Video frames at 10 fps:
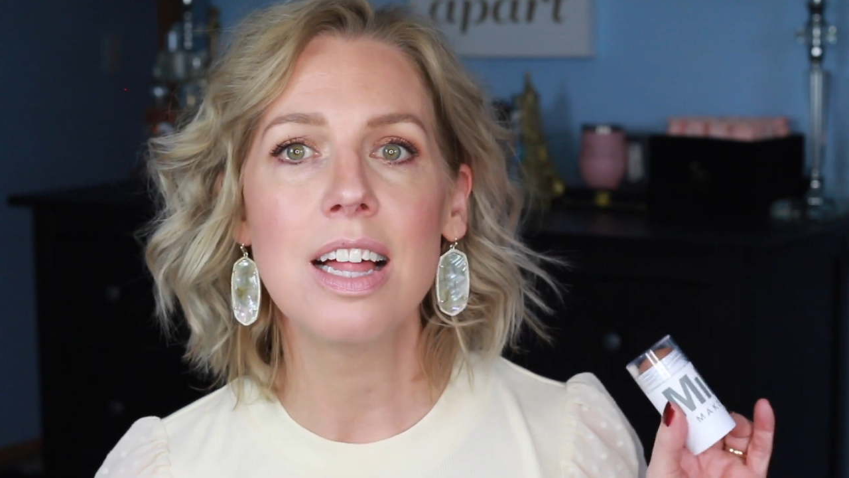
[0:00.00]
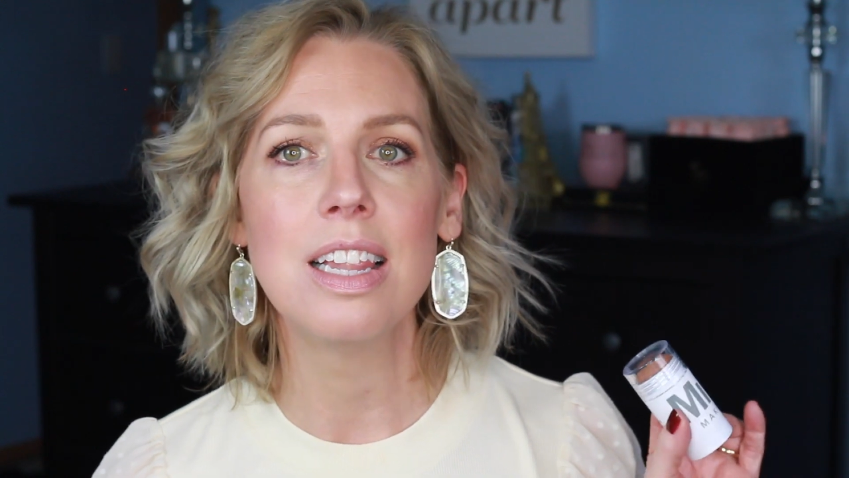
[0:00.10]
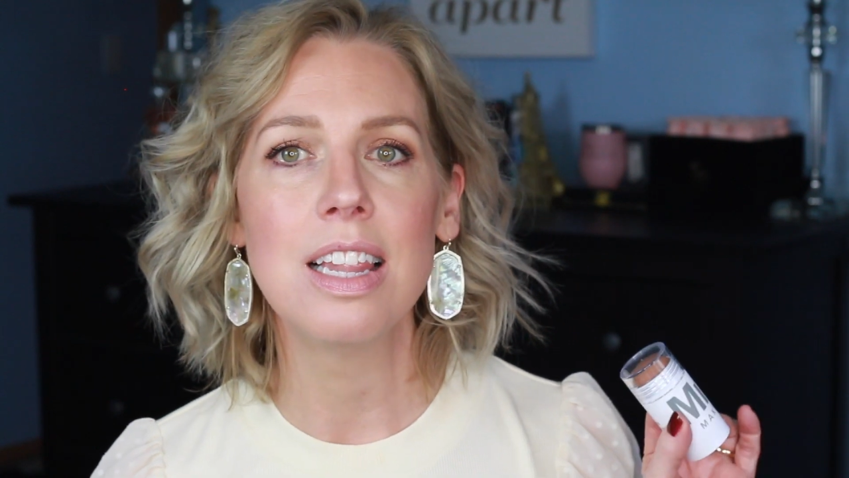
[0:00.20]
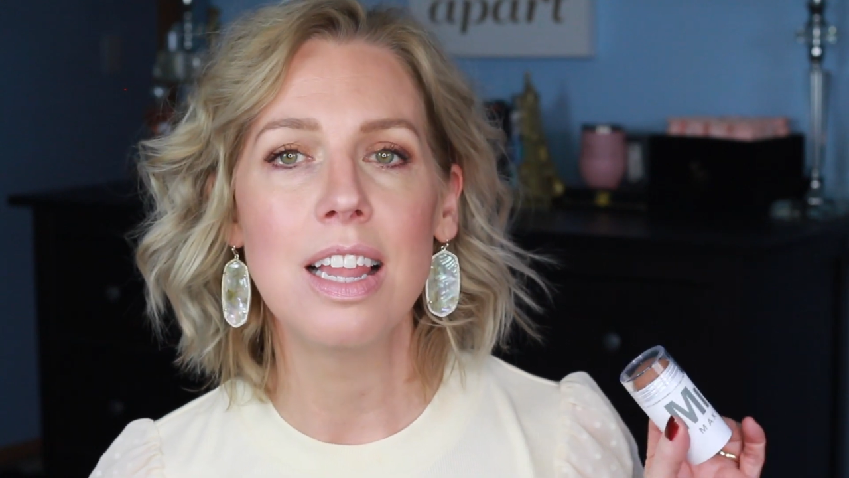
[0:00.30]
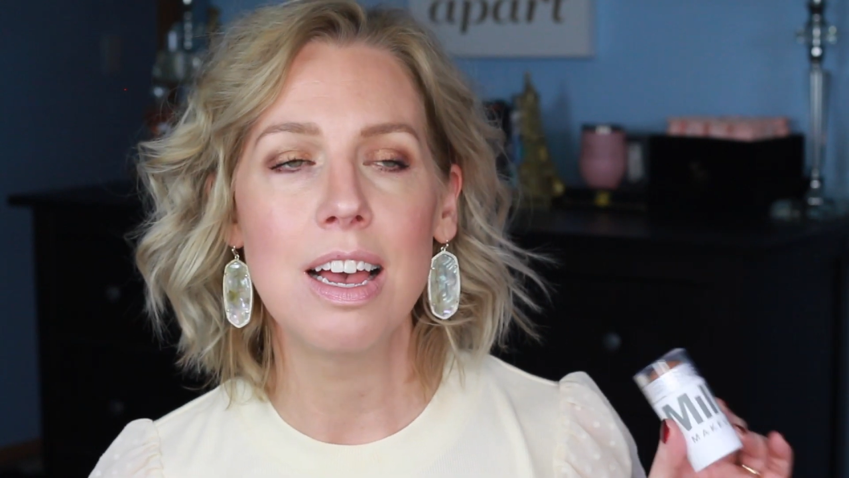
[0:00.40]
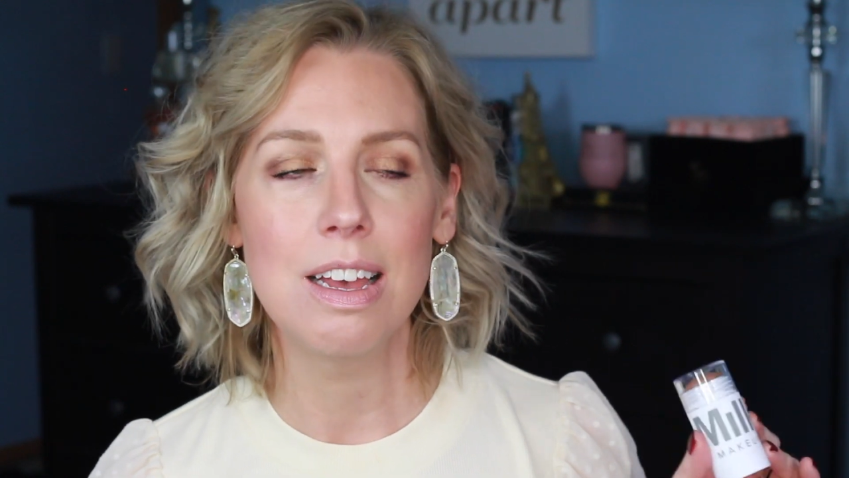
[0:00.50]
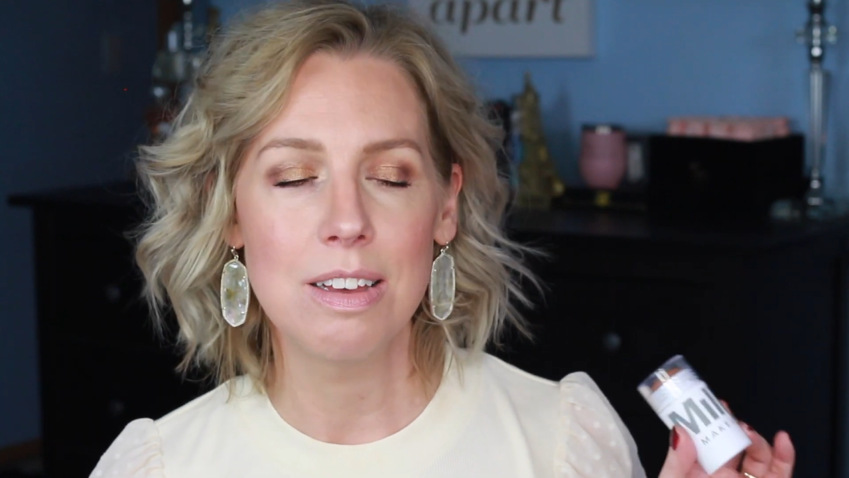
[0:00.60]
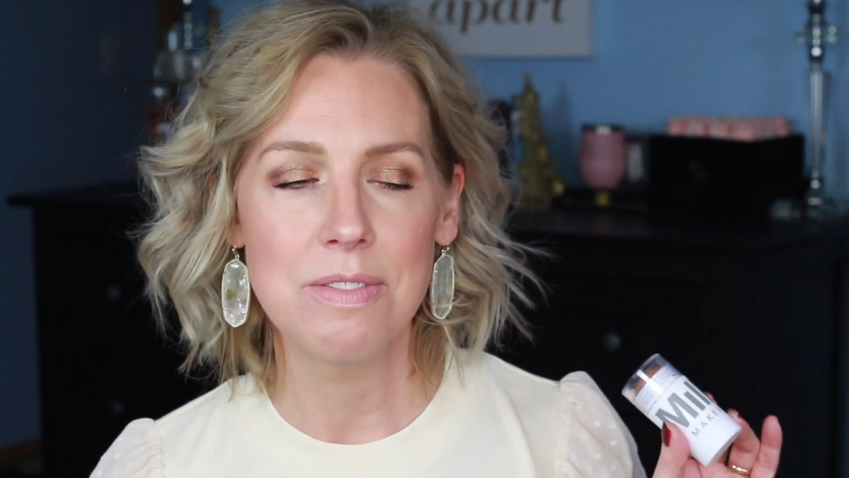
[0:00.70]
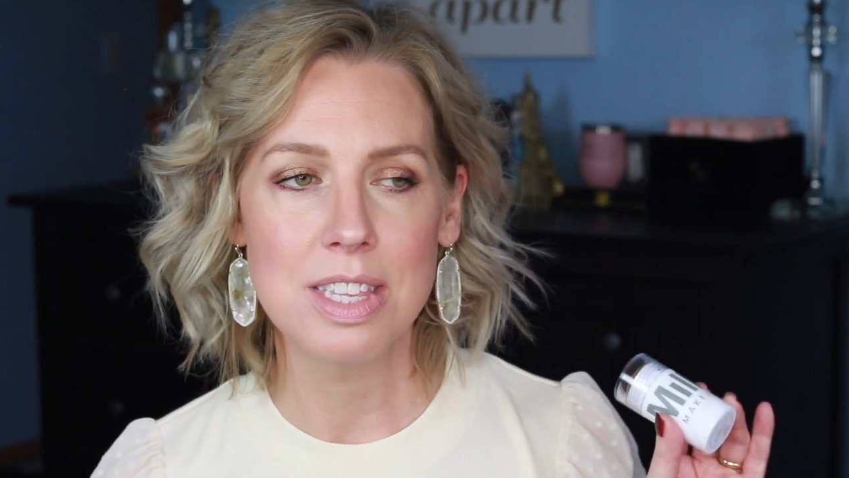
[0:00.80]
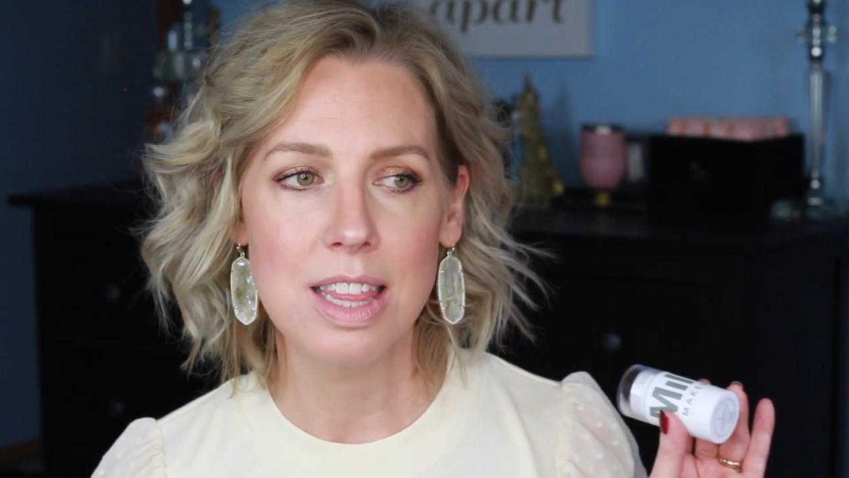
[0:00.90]

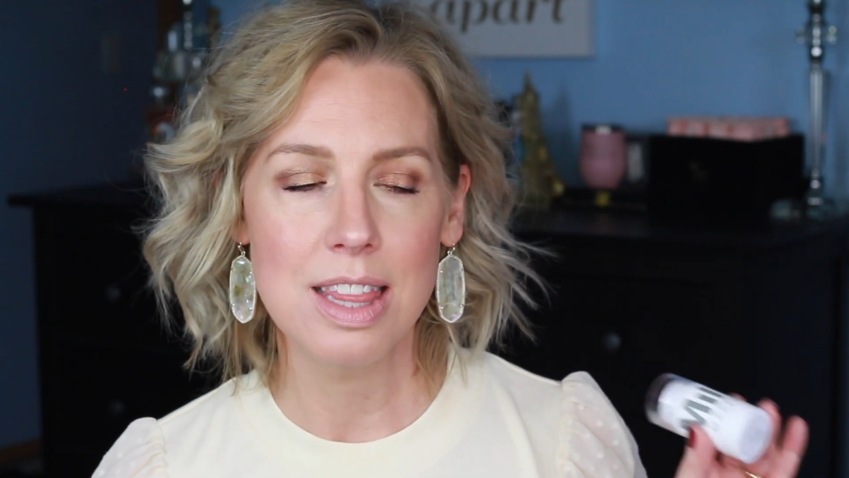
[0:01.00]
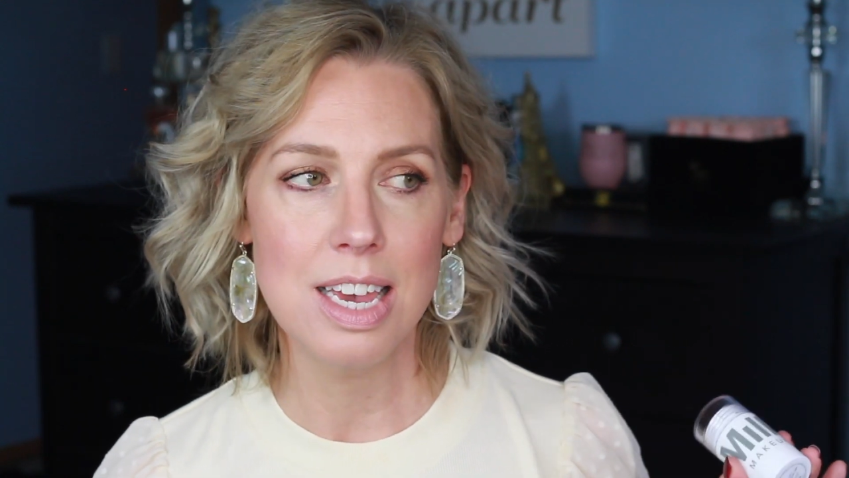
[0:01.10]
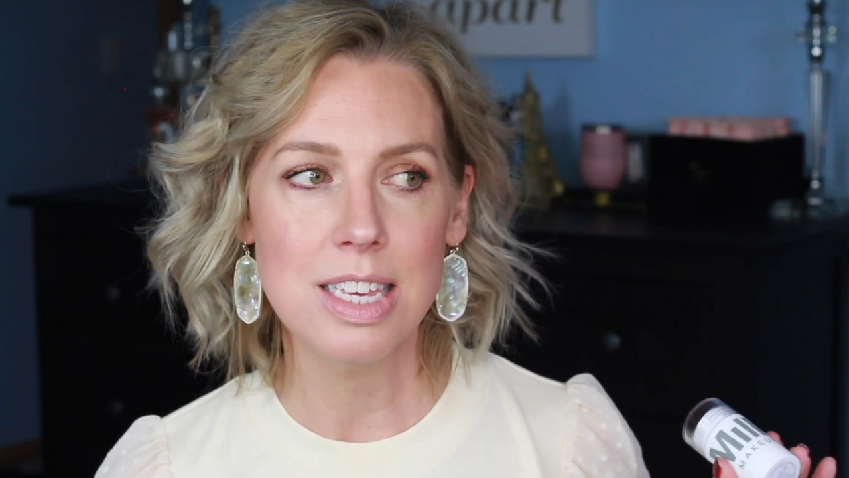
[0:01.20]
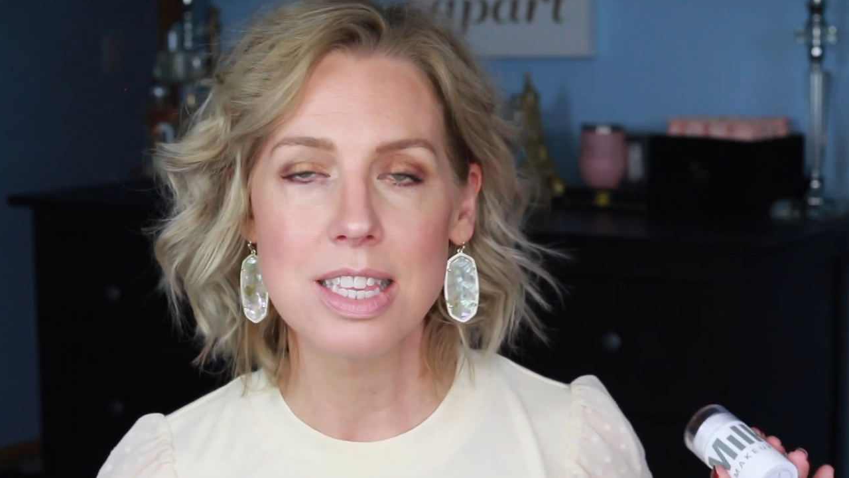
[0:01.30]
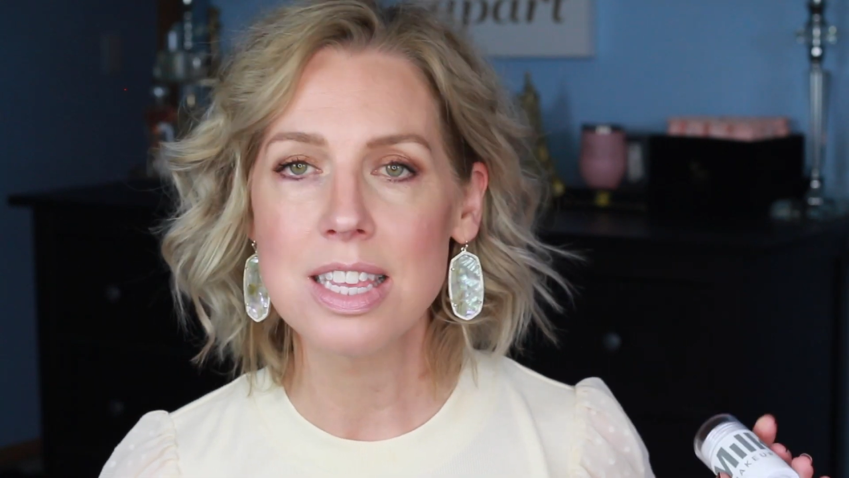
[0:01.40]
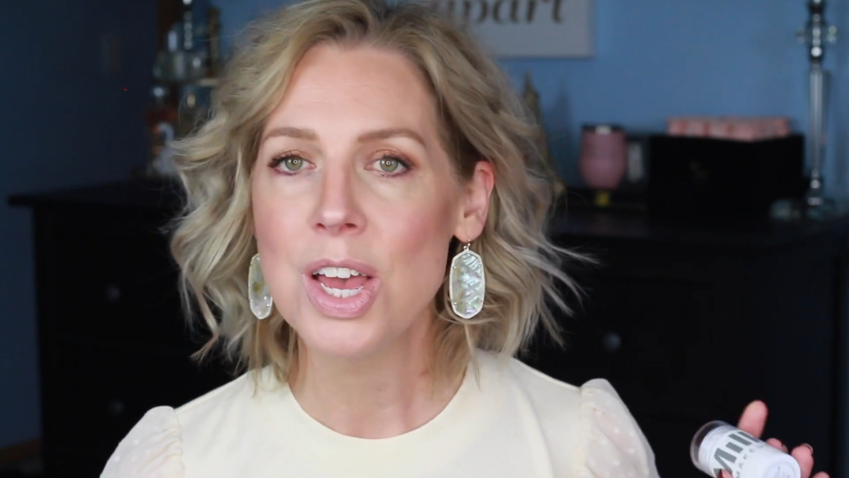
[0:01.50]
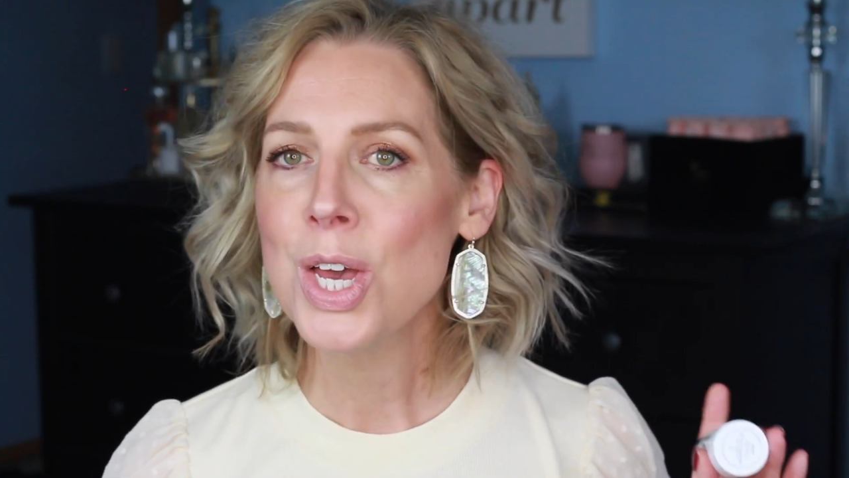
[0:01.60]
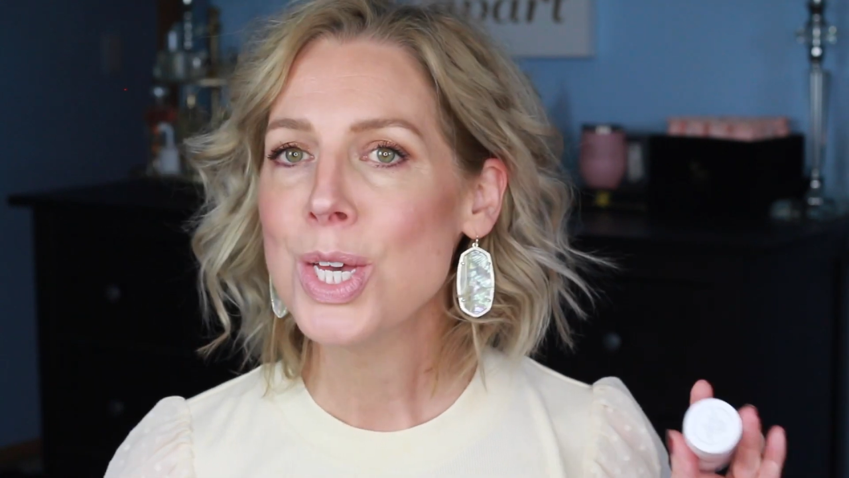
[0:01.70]
loves this.